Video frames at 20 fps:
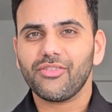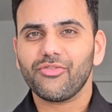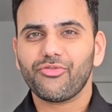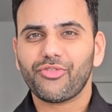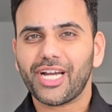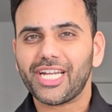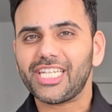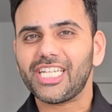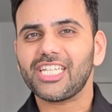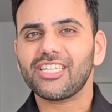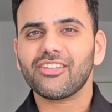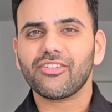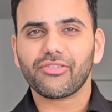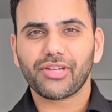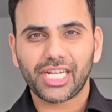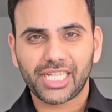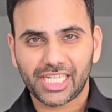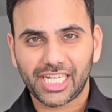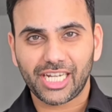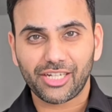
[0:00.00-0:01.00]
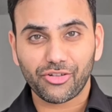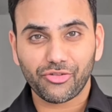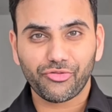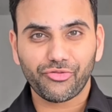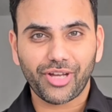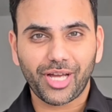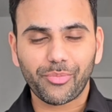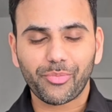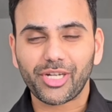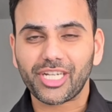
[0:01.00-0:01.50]
finding the right kind of
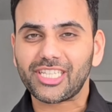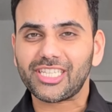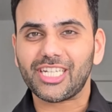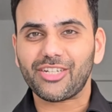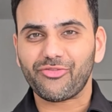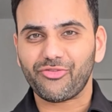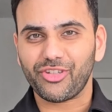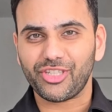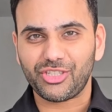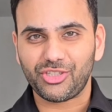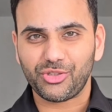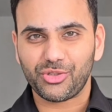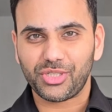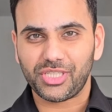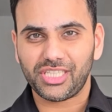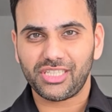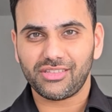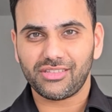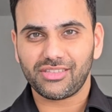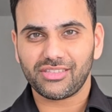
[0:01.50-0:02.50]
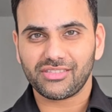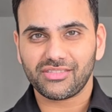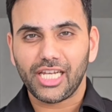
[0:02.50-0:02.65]
fabric that fits your needs.